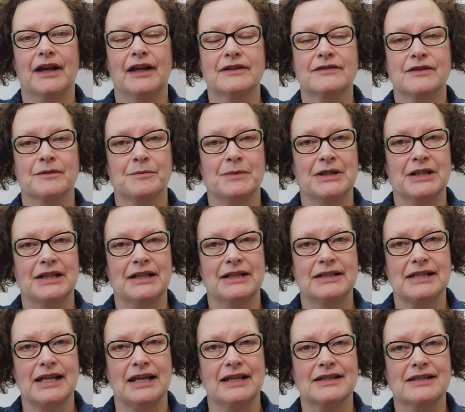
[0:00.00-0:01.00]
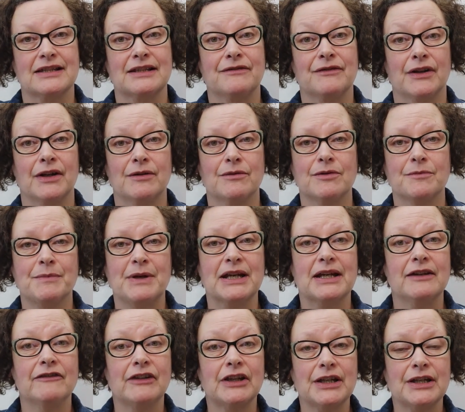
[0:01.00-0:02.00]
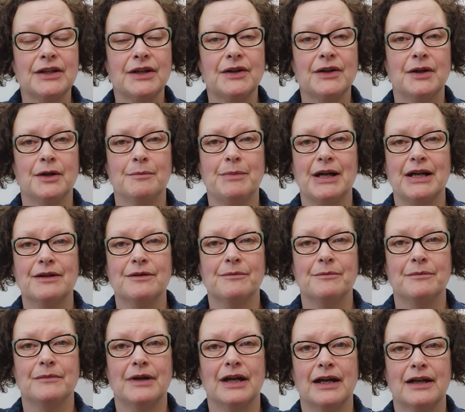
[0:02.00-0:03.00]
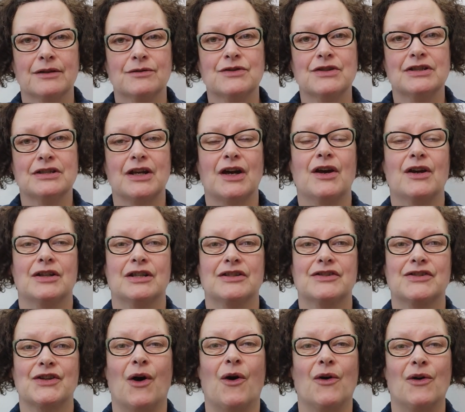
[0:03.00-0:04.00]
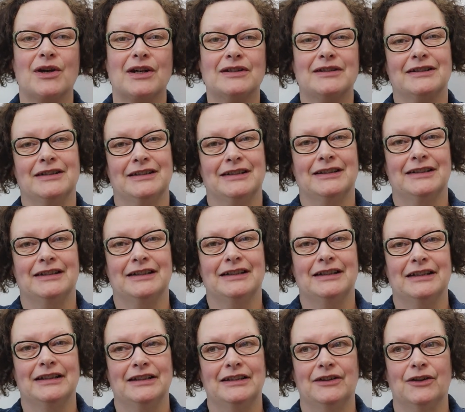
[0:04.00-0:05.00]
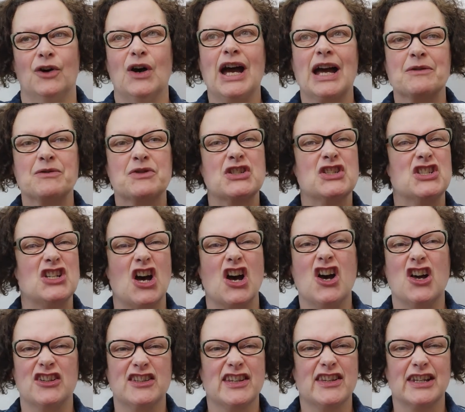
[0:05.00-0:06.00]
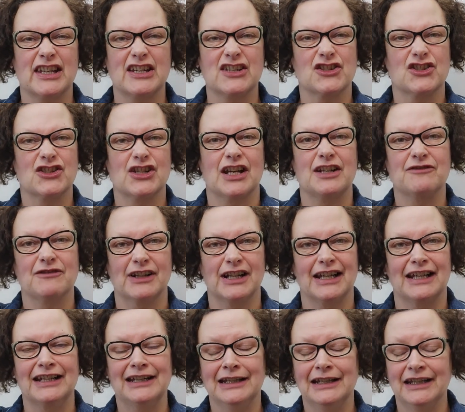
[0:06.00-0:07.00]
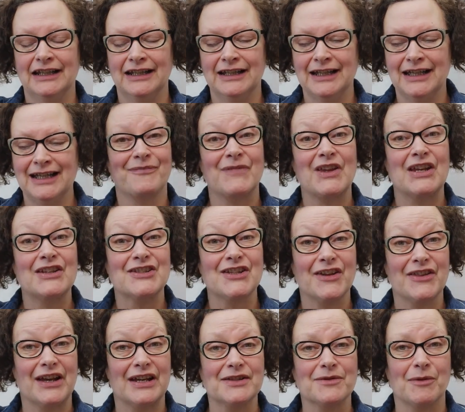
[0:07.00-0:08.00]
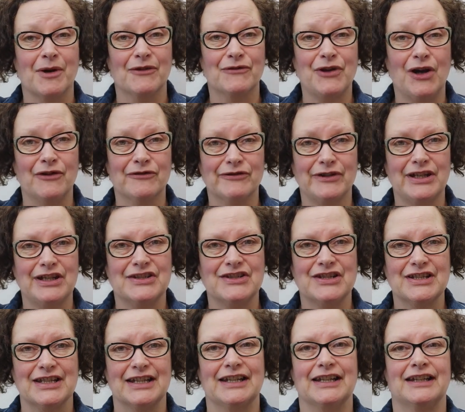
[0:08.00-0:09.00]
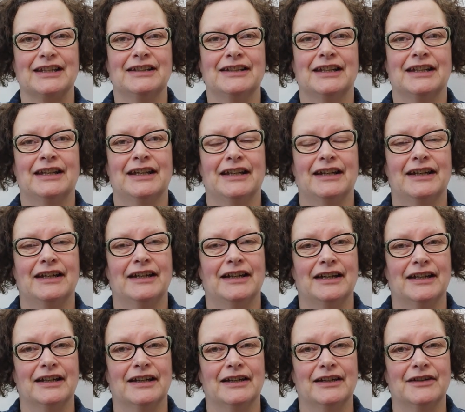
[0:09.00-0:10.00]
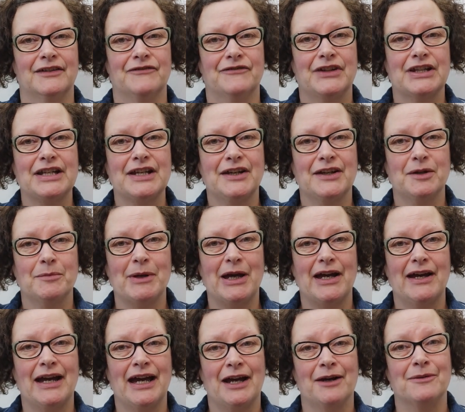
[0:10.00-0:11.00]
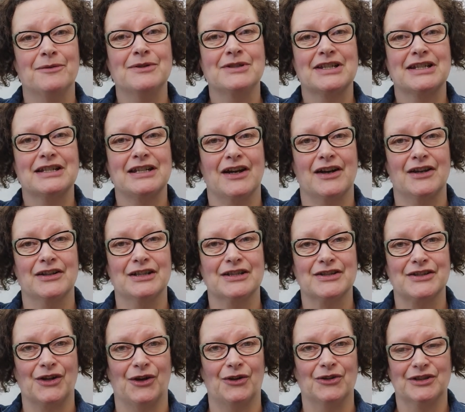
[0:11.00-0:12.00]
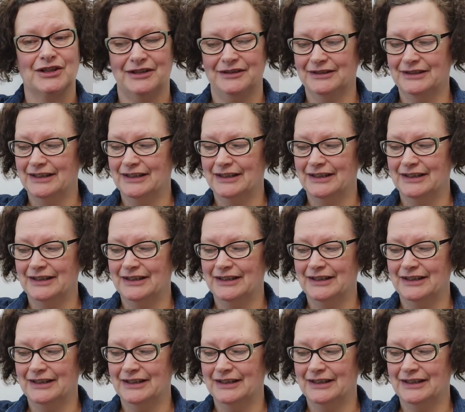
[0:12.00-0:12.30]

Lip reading: Somebody has asked if I would make a video about how to darn a sock or how to darn things generally. So that's what I've got for you today. A video about how to darn a sock.